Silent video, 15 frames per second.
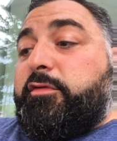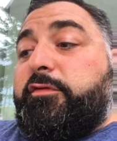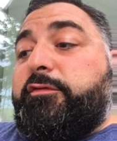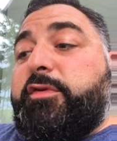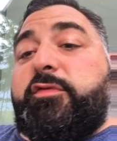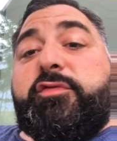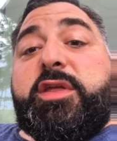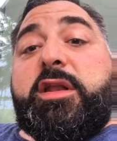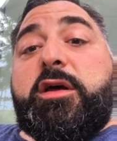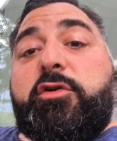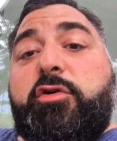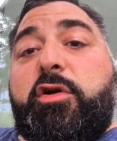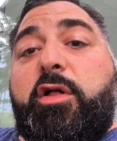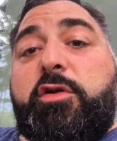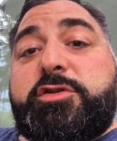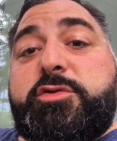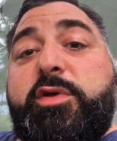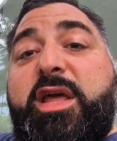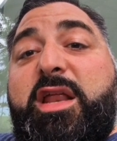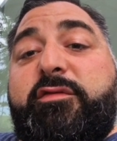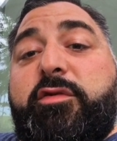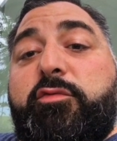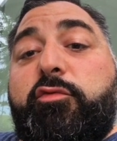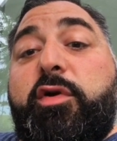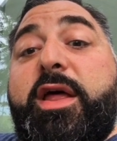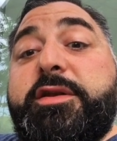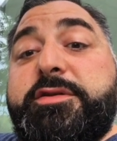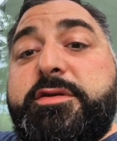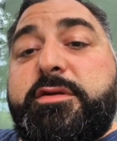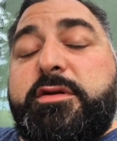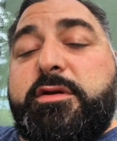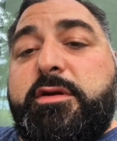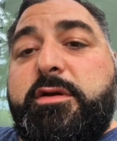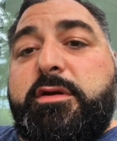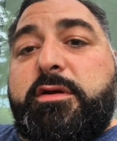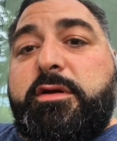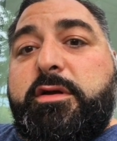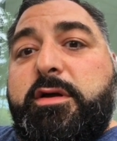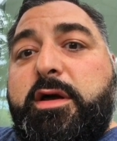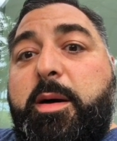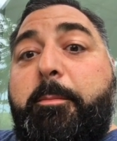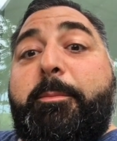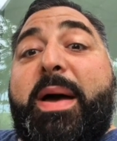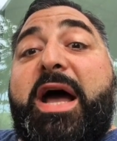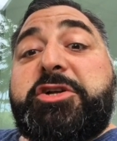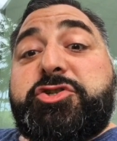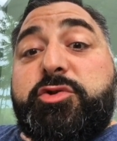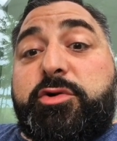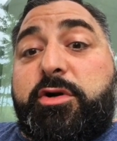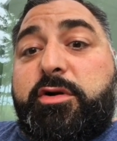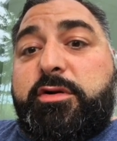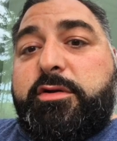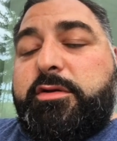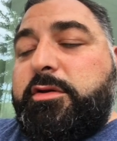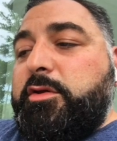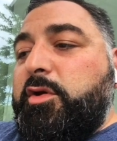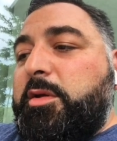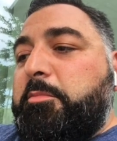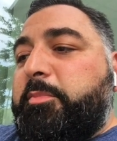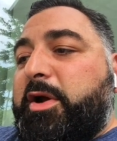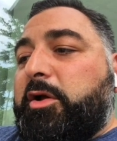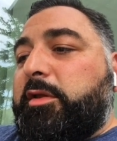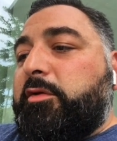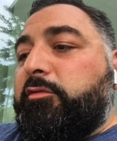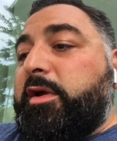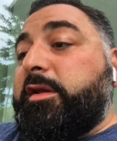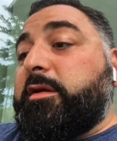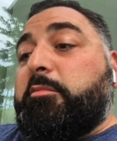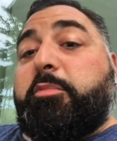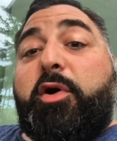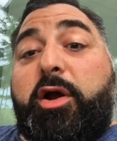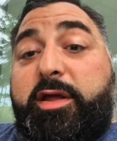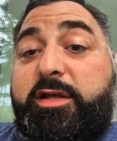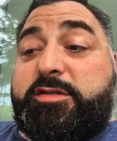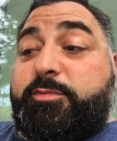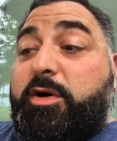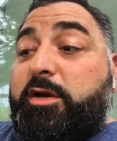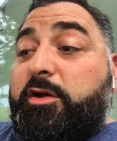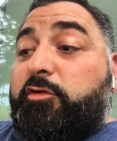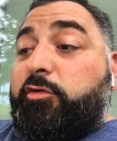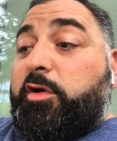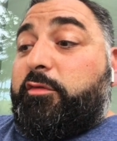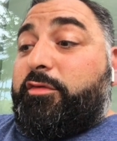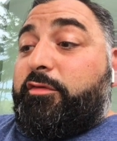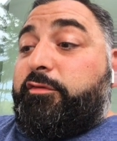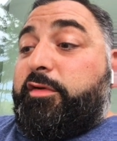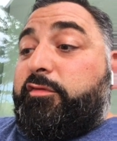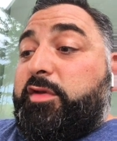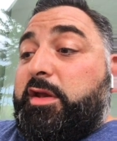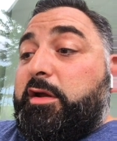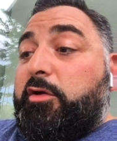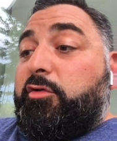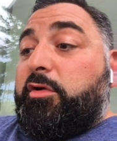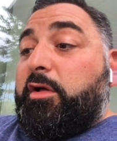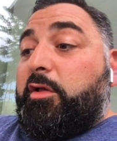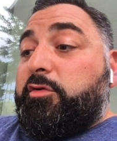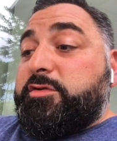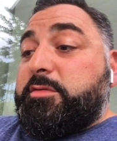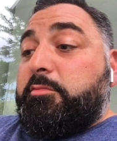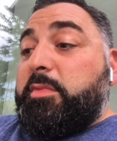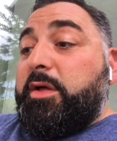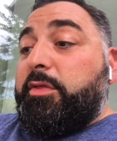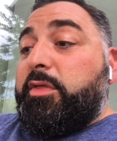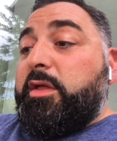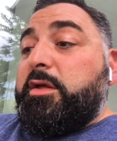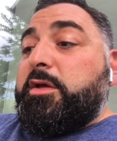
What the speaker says: $1,500. You can't even rent a bachelor. You could barely rent a parking spot in Toronto for $1,500 a month.